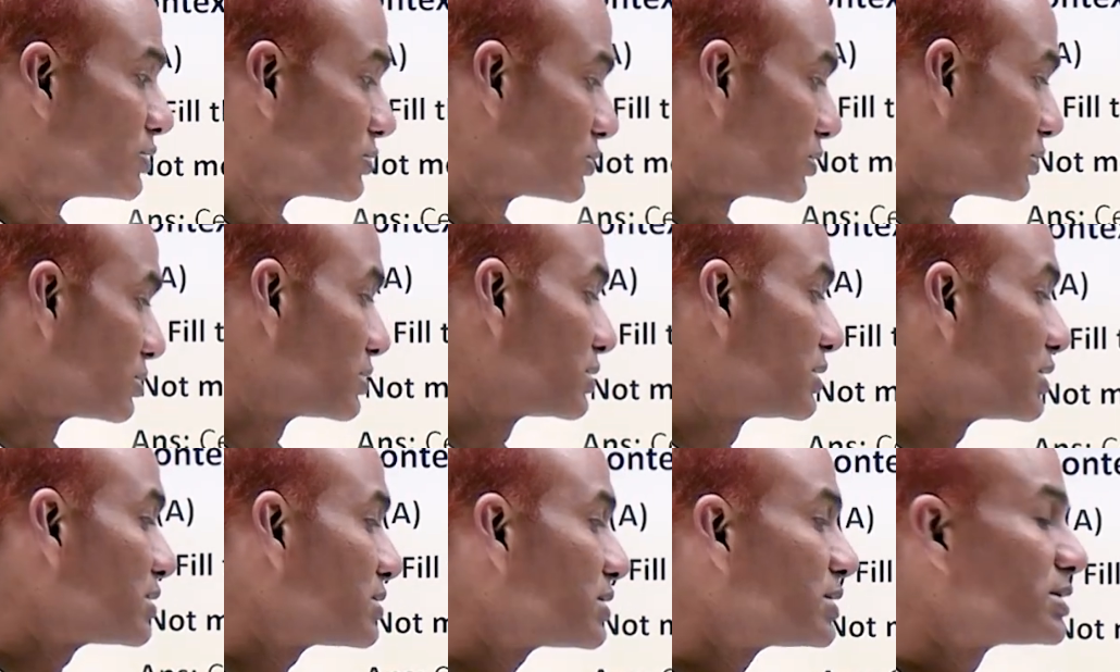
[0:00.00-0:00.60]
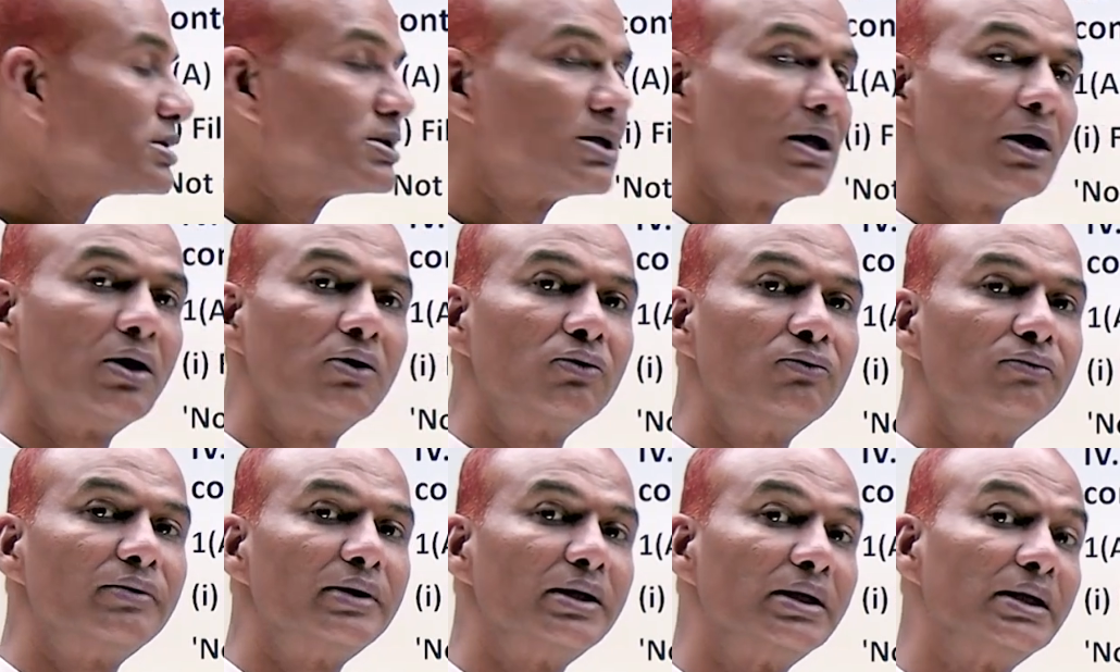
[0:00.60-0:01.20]
So this is how
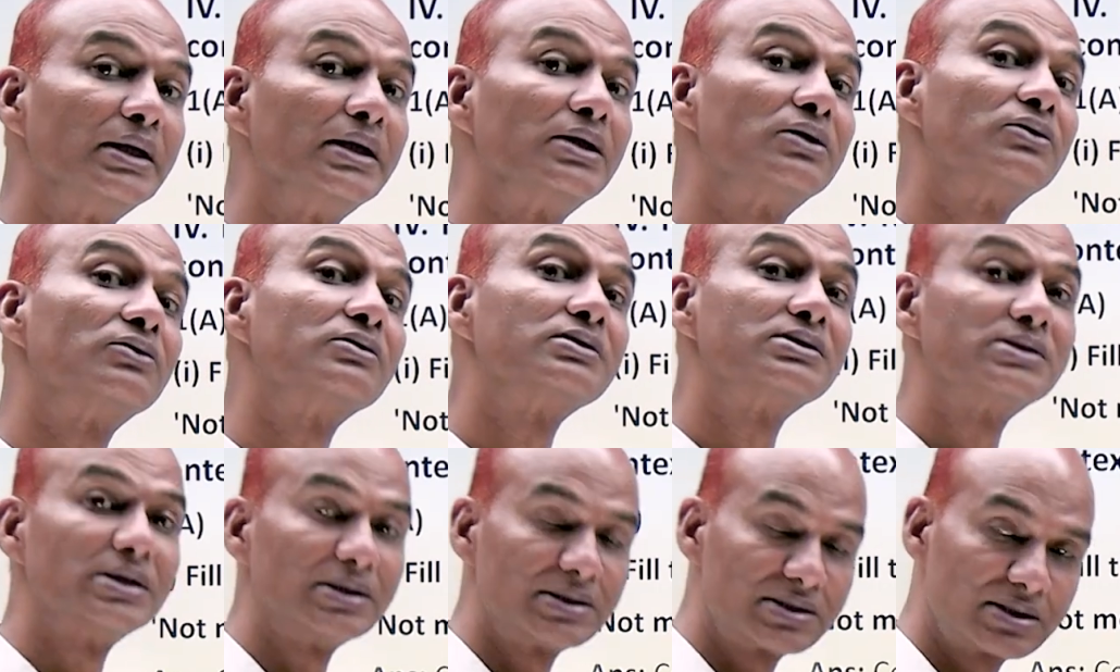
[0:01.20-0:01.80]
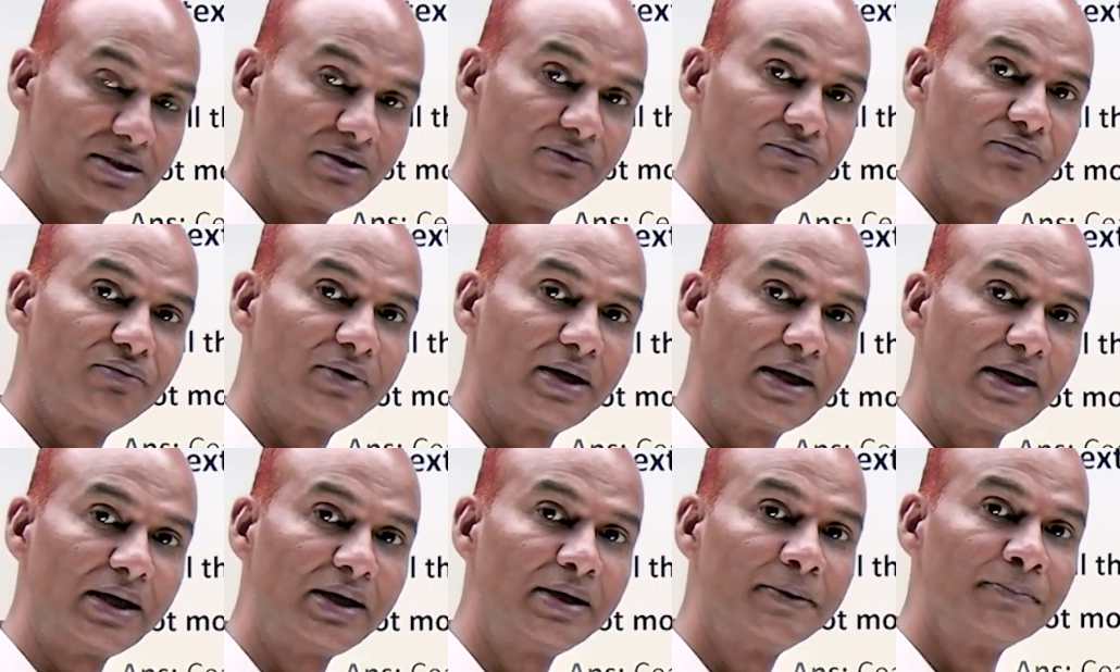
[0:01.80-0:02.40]
we need to
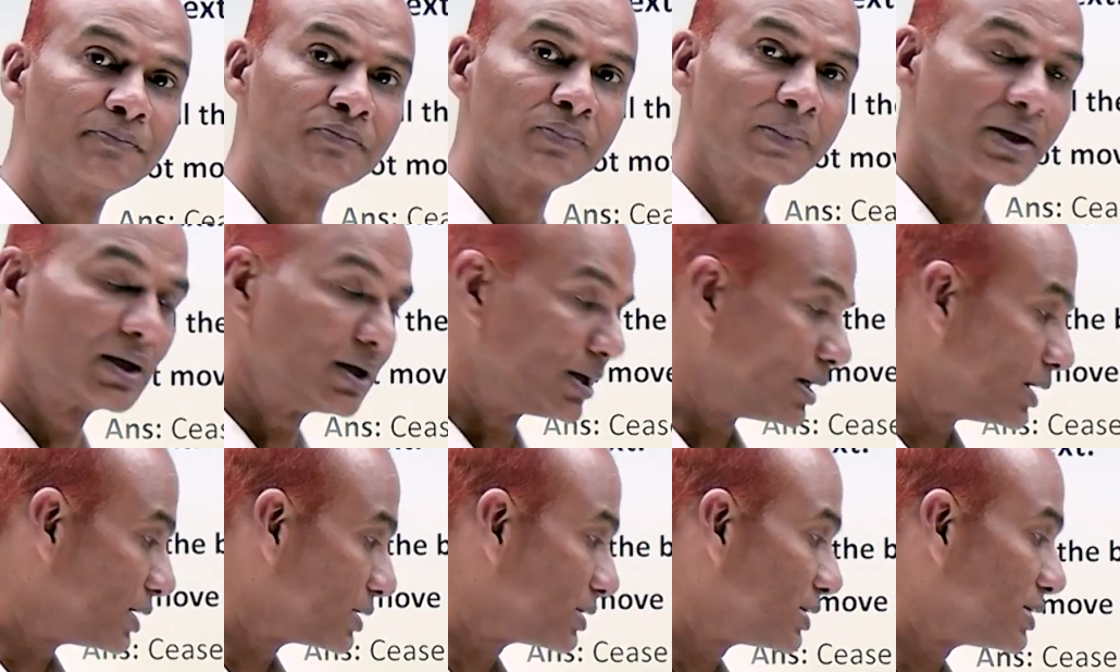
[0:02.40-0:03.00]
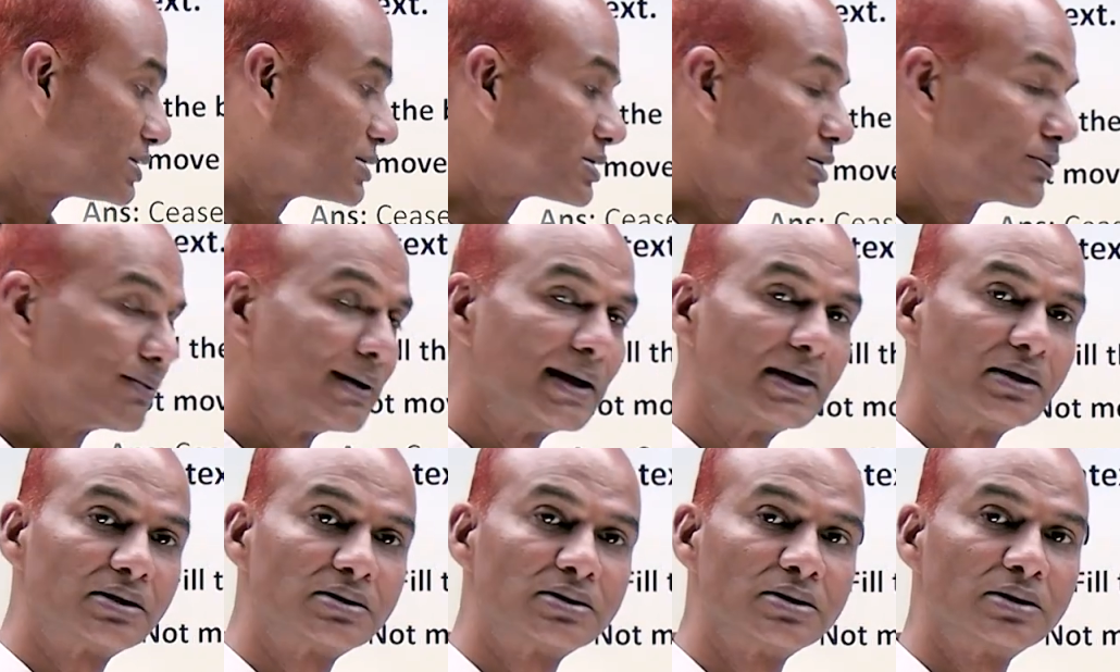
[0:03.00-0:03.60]
justify this
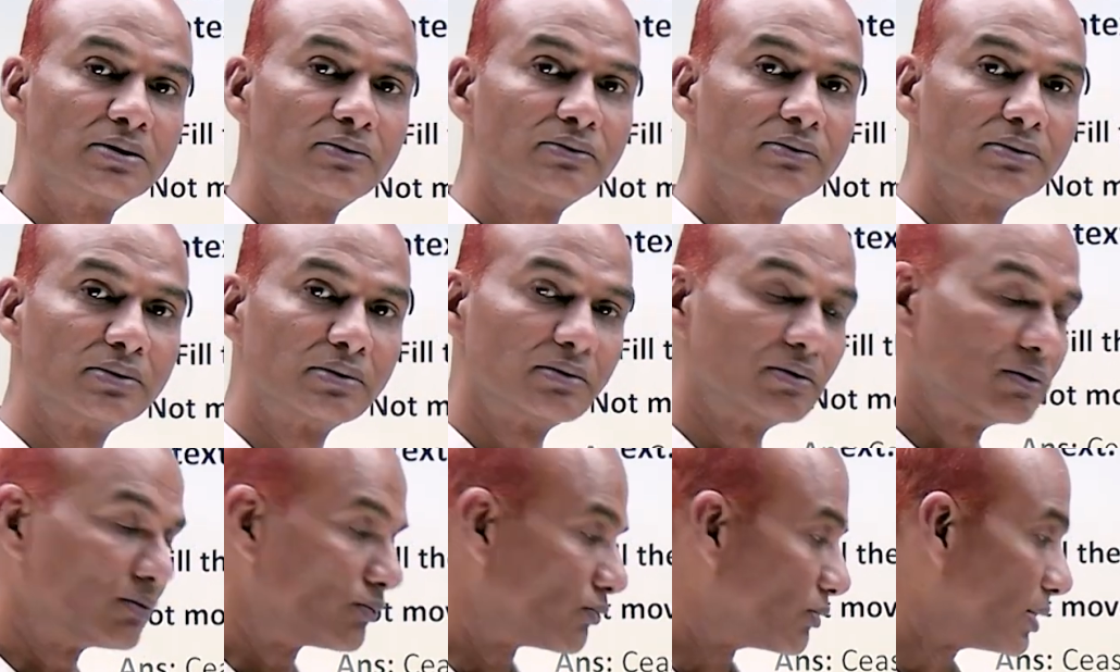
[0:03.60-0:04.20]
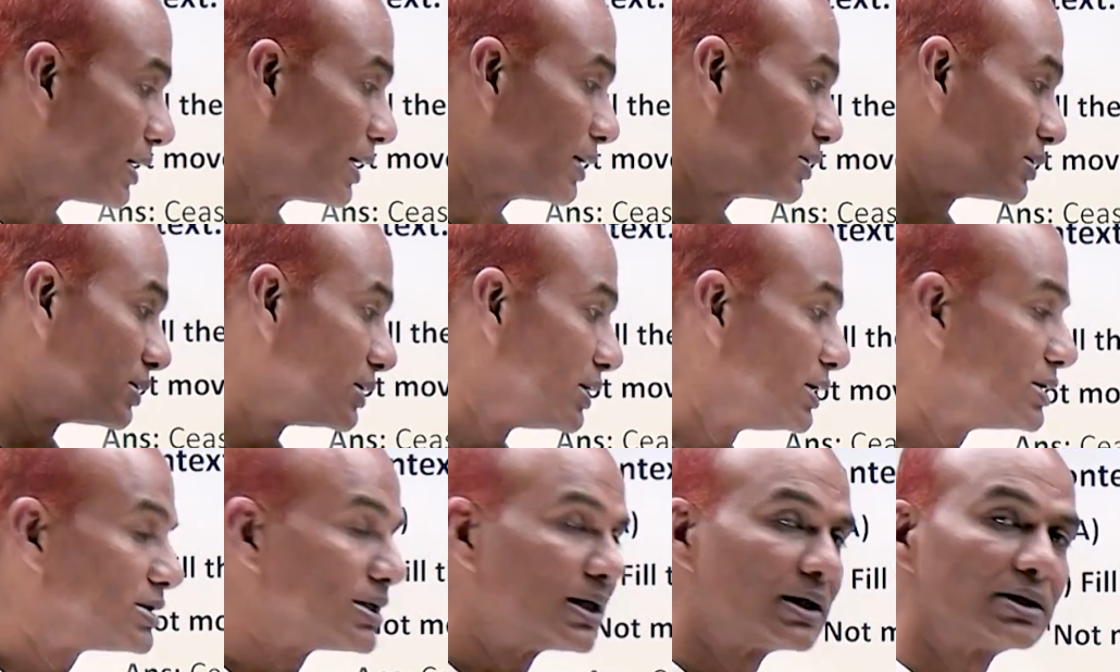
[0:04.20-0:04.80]
question, and
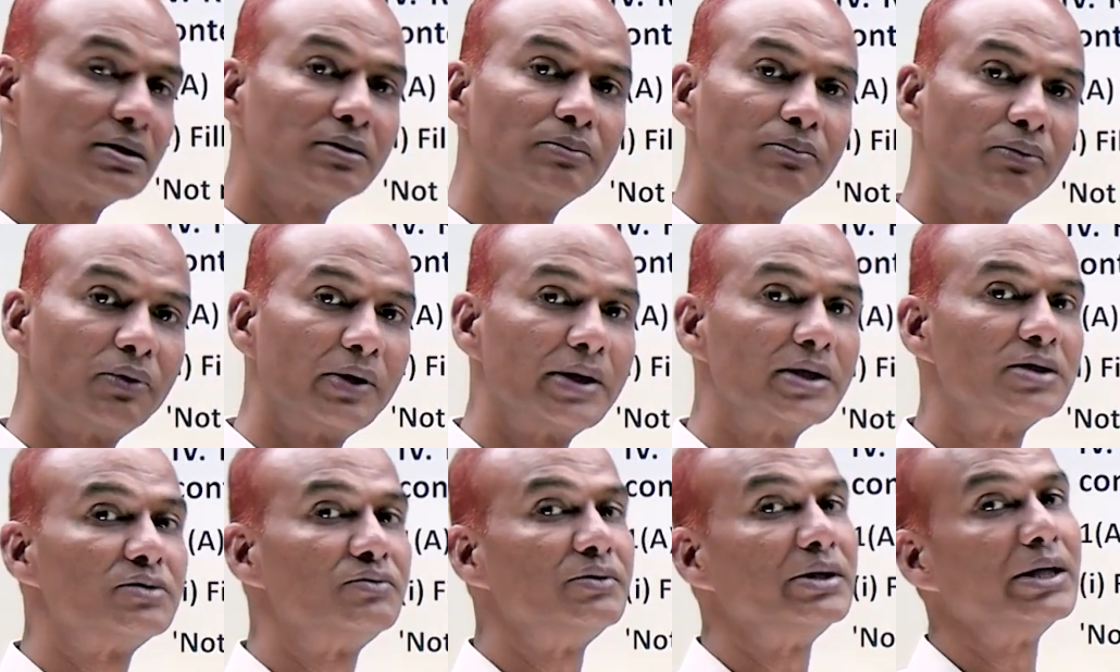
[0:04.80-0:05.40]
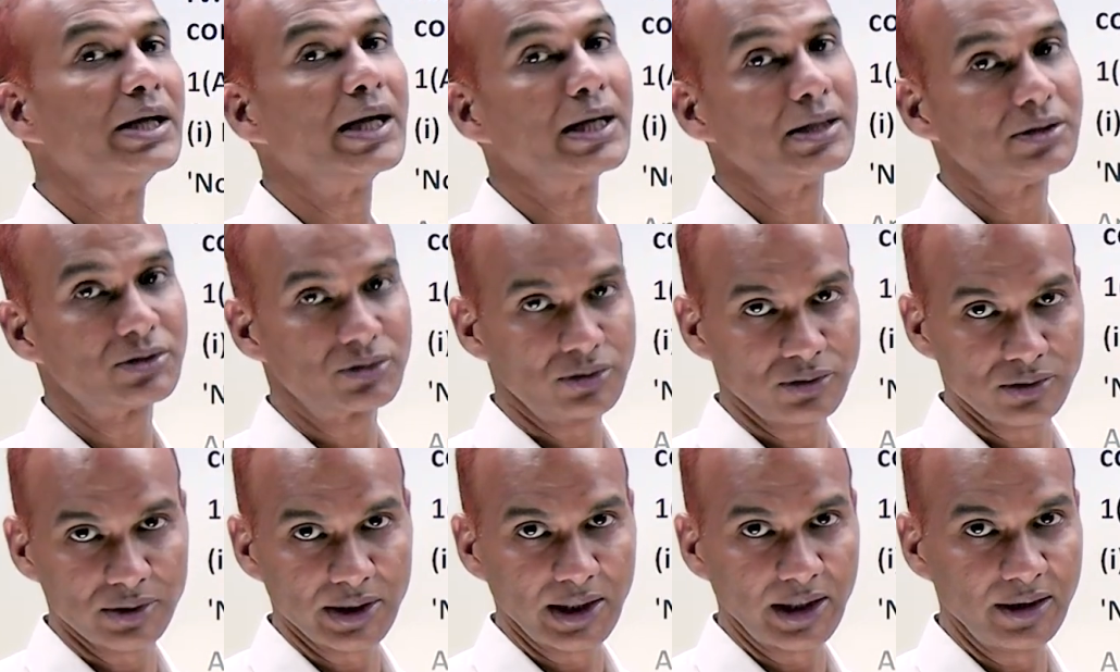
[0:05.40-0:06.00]
these are the points we had
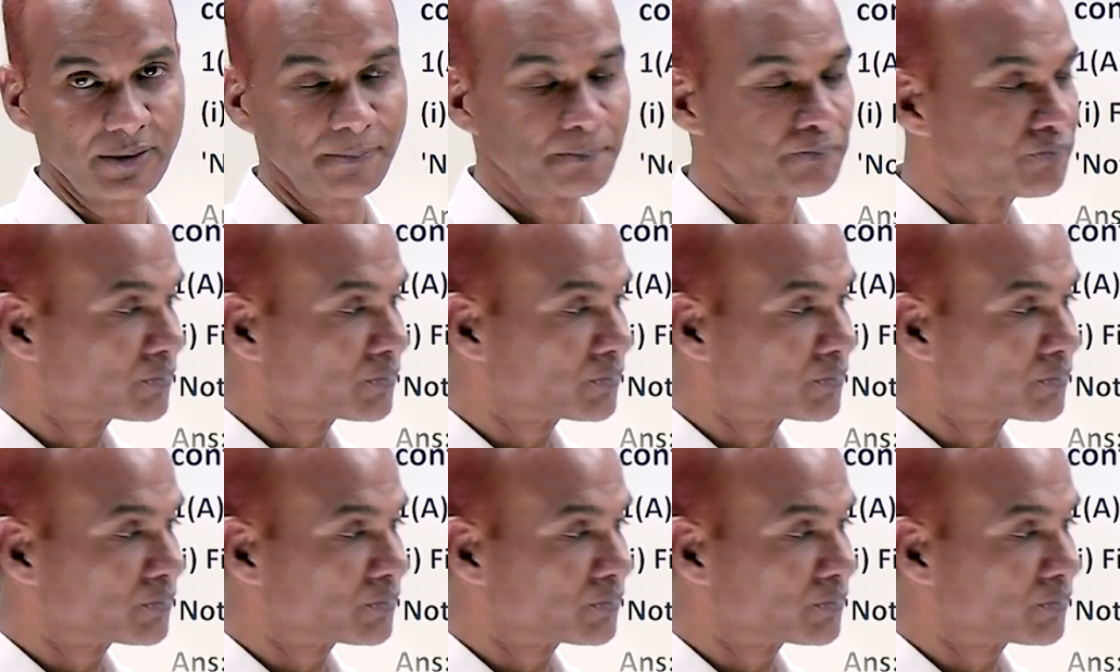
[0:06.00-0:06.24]
to write.